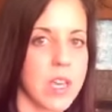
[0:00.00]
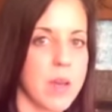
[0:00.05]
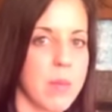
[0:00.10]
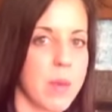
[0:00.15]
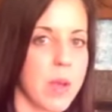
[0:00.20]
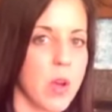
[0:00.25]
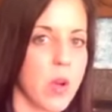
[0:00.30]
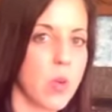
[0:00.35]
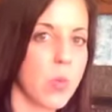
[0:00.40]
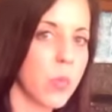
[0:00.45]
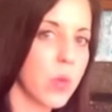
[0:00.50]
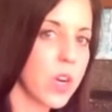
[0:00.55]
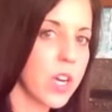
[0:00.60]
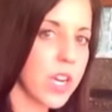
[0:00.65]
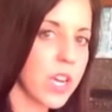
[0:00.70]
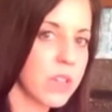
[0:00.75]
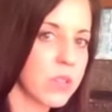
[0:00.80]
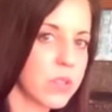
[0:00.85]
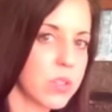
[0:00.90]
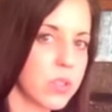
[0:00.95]
My home
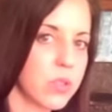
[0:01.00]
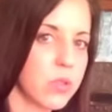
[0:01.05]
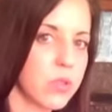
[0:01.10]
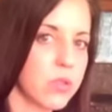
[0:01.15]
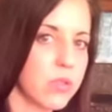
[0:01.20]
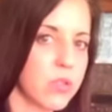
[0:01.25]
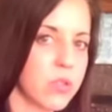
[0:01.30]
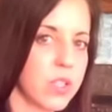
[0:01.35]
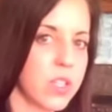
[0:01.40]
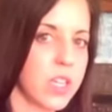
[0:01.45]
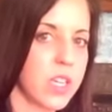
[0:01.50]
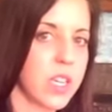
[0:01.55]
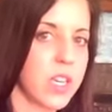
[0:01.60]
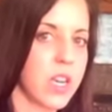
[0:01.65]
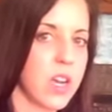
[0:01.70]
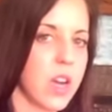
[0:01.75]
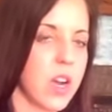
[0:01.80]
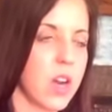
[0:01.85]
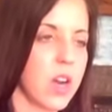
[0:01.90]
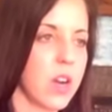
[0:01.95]
workouts usually
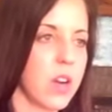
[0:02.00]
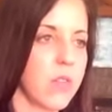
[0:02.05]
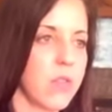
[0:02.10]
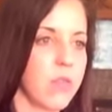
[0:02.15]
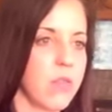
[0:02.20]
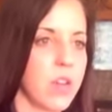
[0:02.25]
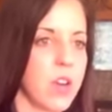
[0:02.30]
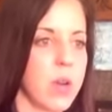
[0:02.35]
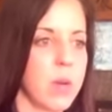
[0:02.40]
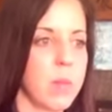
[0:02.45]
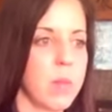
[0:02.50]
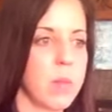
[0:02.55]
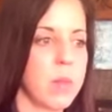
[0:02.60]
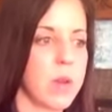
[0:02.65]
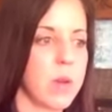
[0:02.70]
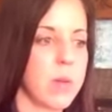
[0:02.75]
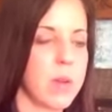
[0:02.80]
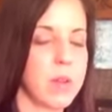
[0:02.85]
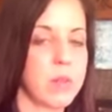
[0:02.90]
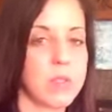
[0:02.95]
are from
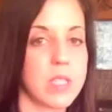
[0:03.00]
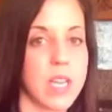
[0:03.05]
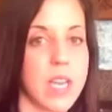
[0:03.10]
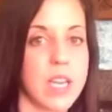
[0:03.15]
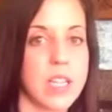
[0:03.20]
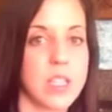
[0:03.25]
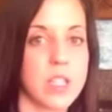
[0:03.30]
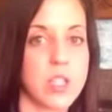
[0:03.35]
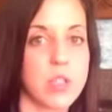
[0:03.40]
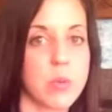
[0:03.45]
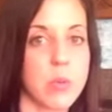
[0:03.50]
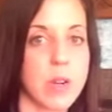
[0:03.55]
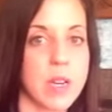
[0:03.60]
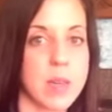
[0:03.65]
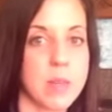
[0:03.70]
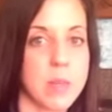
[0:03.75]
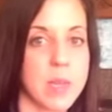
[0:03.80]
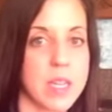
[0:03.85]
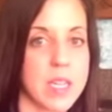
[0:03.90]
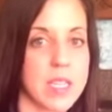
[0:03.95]
about 10 to 20
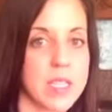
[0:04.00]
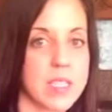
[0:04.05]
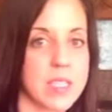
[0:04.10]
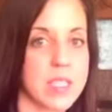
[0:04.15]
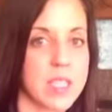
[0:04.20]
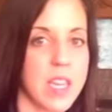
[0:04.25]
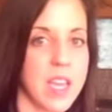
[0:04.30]
minutes,